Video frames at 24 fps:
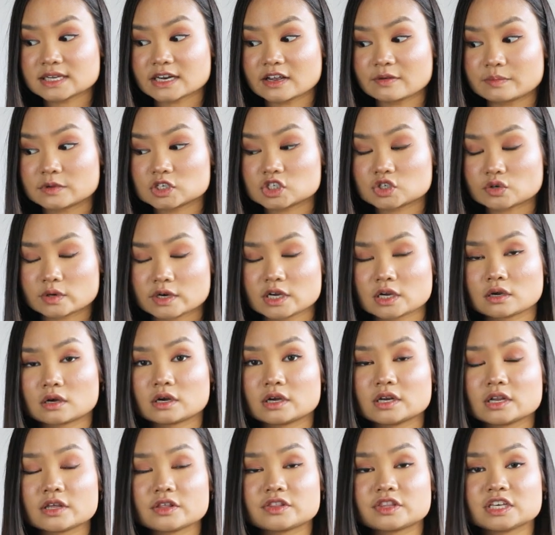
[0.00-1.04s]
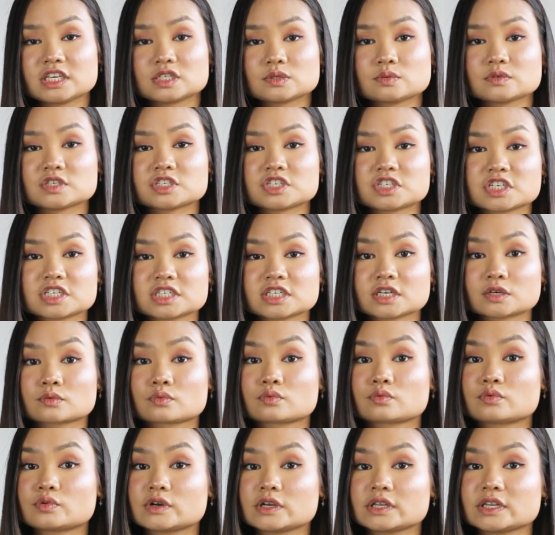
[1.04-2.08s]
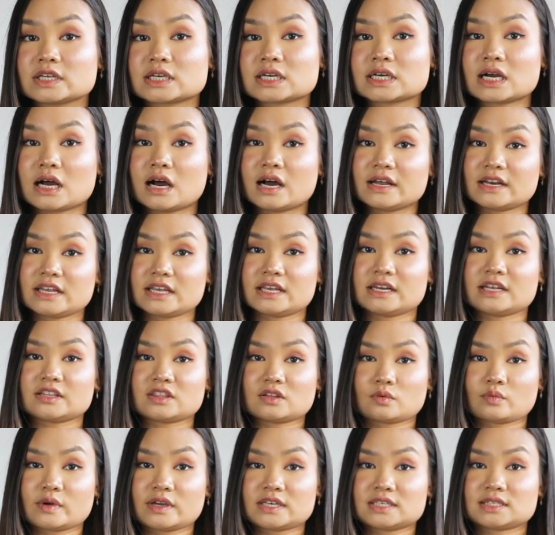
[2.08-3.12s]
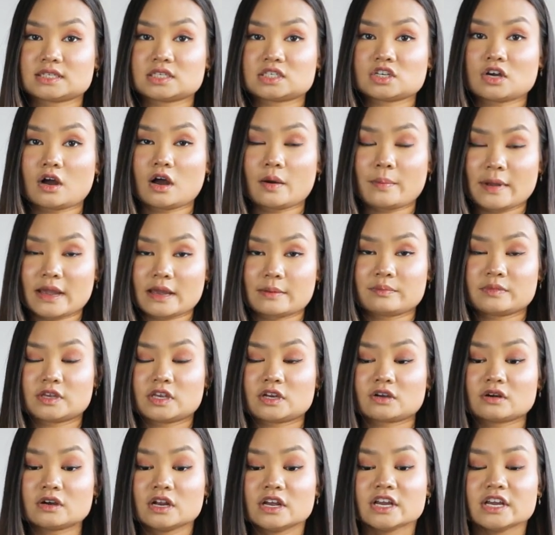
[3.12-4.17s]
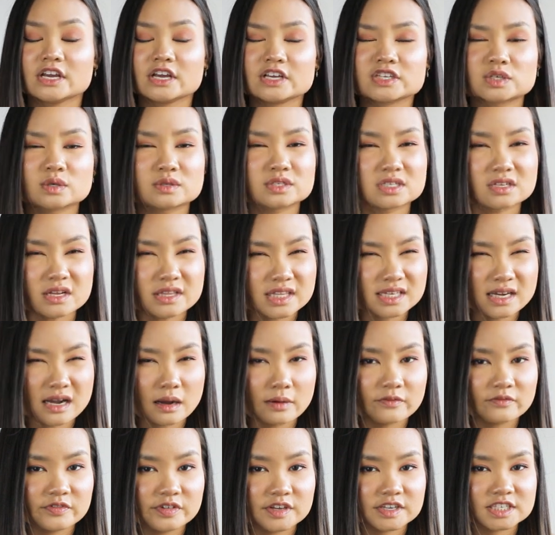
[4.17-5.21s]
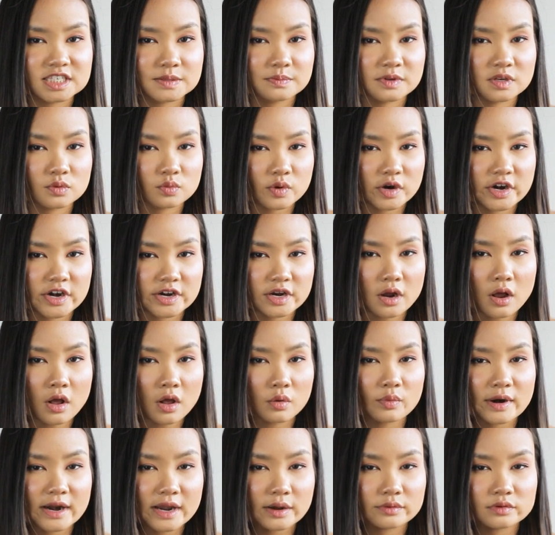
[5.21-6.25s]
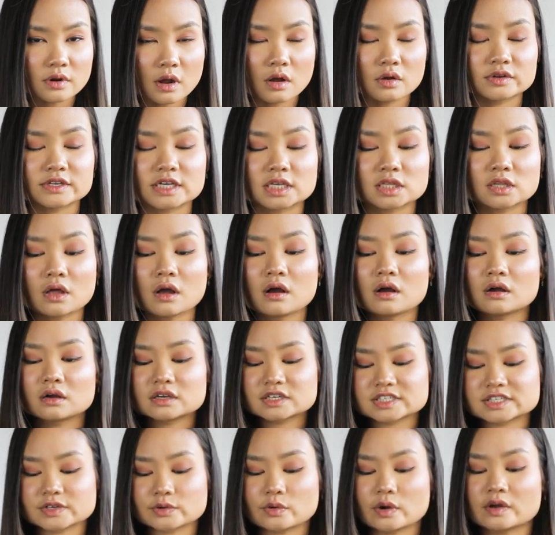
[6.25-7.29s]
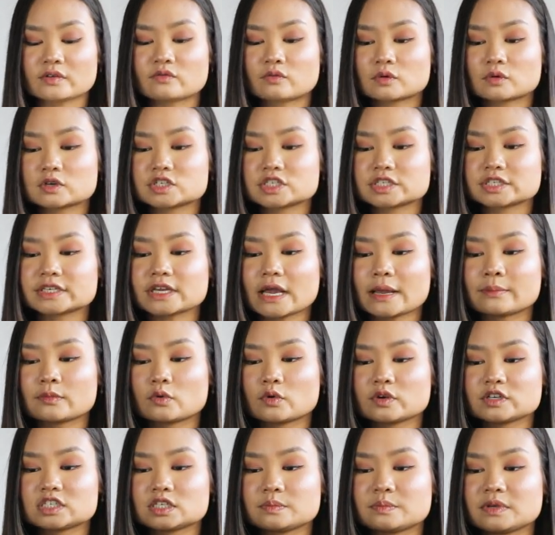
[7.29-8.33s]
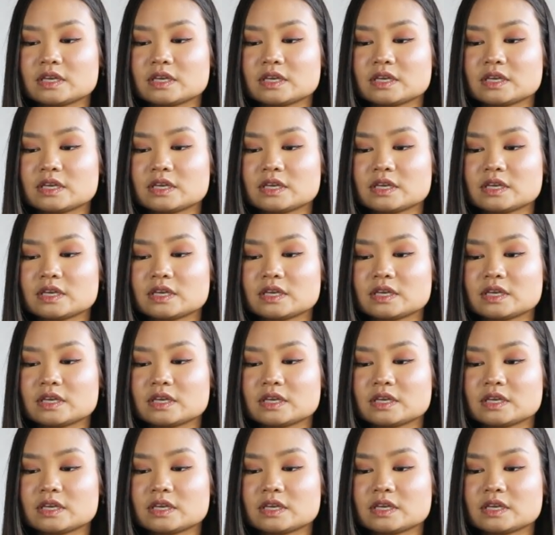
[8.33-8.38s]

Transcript: that I've been trying on, these ones just like really cut in at the waist, the top hem here. So it's not the comfiest to be wearing all around all day long. So unfortunately, I'm going to